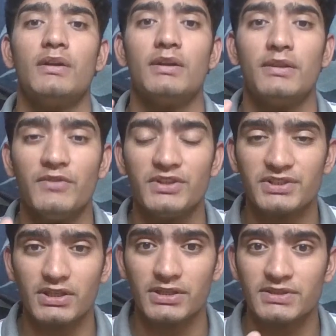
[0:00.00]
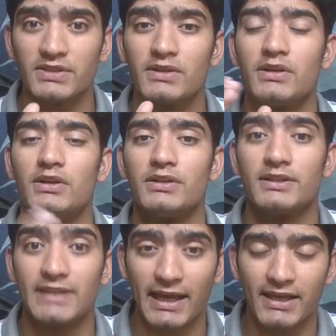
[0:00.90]
which is the
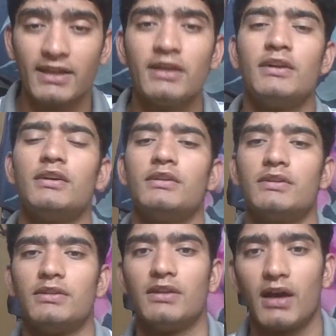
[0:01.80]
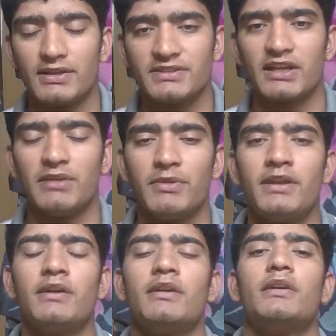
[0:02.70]
second largest
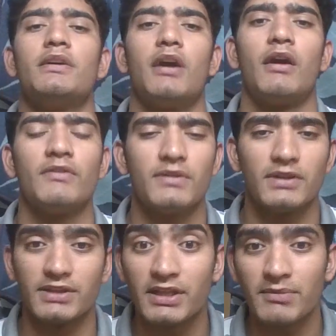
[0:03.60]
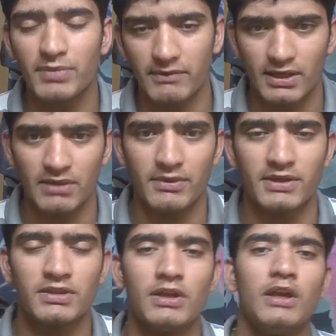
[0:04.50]
element than the pivot
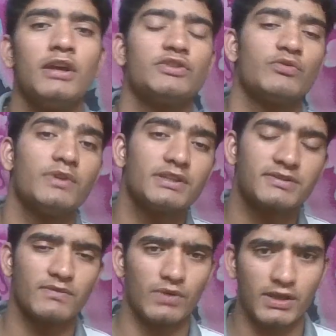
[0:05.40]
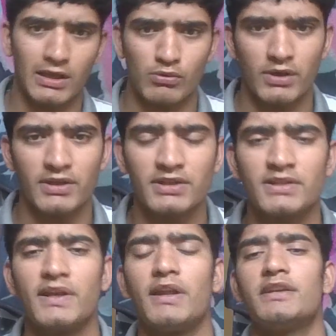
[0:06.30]
element. So once I calculate this,
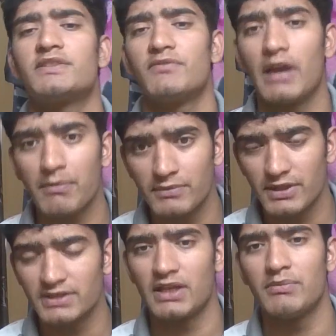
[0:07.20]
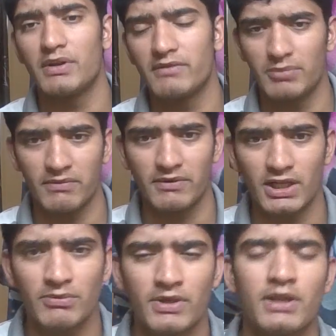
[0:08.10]
then I swap these elements with the pivot
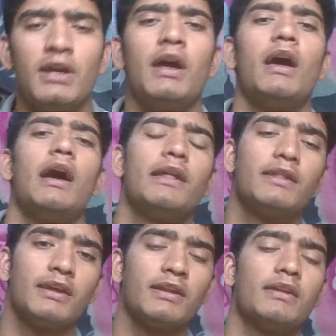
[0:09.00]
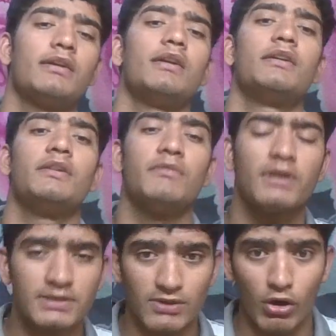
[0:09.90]
element and then
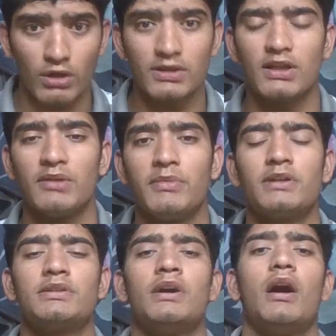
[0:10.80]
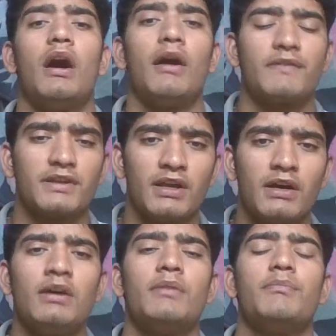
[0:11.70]
reverse all the elements after
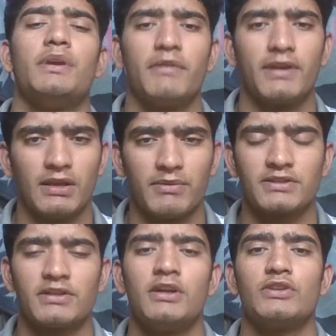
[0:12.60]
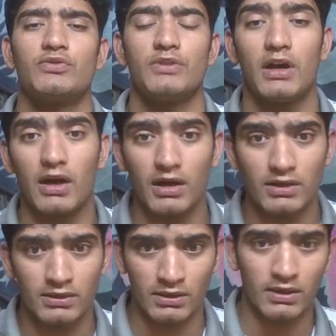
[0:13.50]
the pivot elements. So
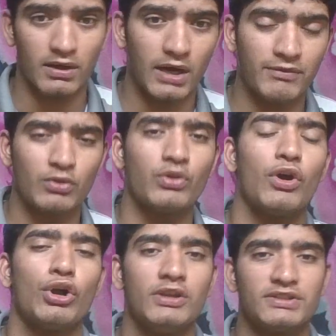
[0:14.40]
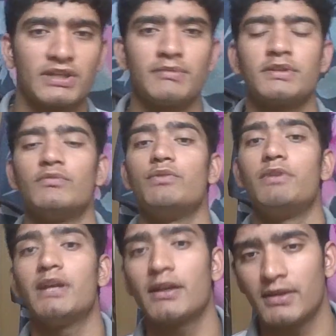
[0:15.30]
after doing all these steps, we
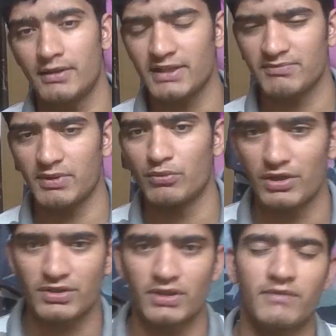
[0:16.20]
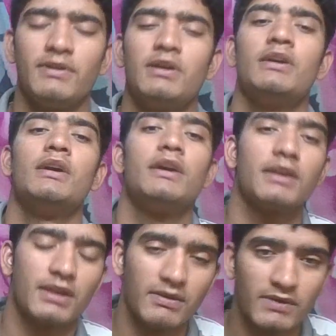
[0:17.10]
will get the next permutation of the
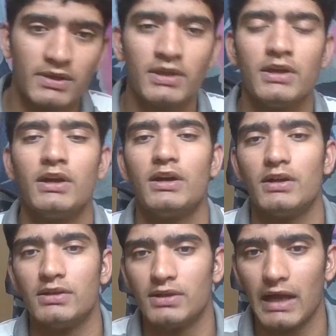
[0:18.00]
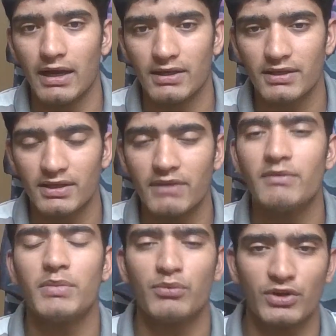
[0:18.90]
given uh,
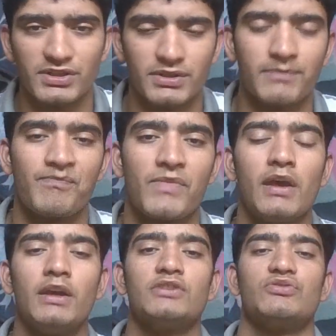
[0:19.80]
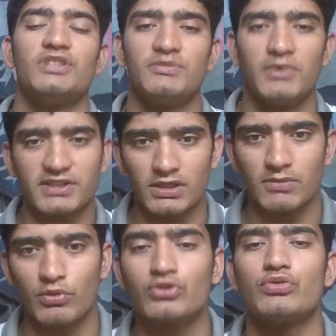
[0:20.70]
given permutation. So this is basically
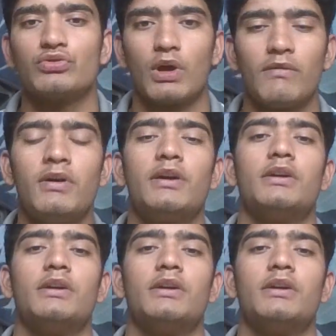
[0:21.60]
approach to solve